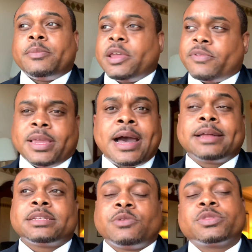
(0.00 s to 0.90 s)
every
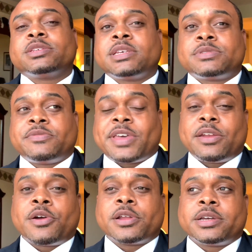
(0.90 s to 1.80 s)
continent with the exception of
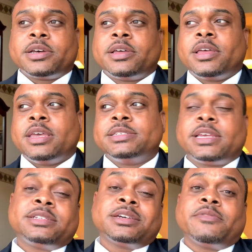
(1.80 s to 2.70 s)
Antarctica. He
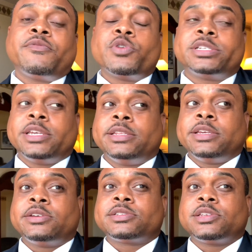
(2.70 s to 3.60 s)
said it took him 14
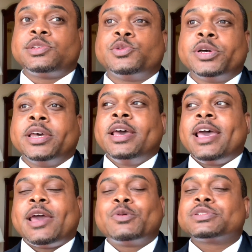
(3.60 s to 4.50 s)
years to do it.
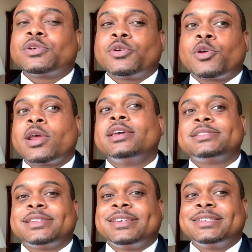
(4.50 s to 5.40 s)
And what's so
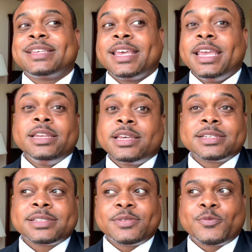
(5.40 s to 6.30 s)
crazy is he
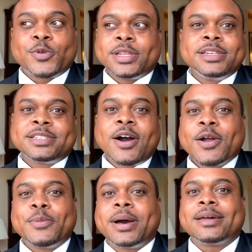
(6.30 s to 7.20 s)
doesn't really
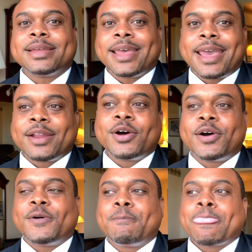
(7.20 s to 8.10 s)
talk about it at
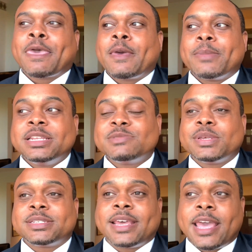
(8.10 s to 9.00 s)
all, but he's
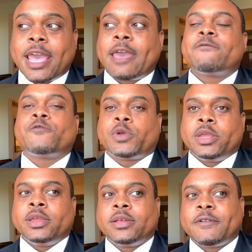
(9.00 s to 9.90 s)
been to
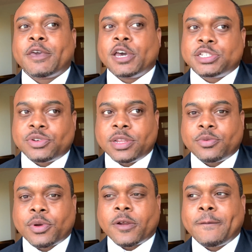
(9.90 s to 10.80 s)
every country in the
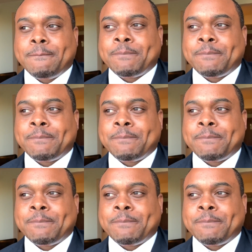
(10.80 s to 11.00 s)
world.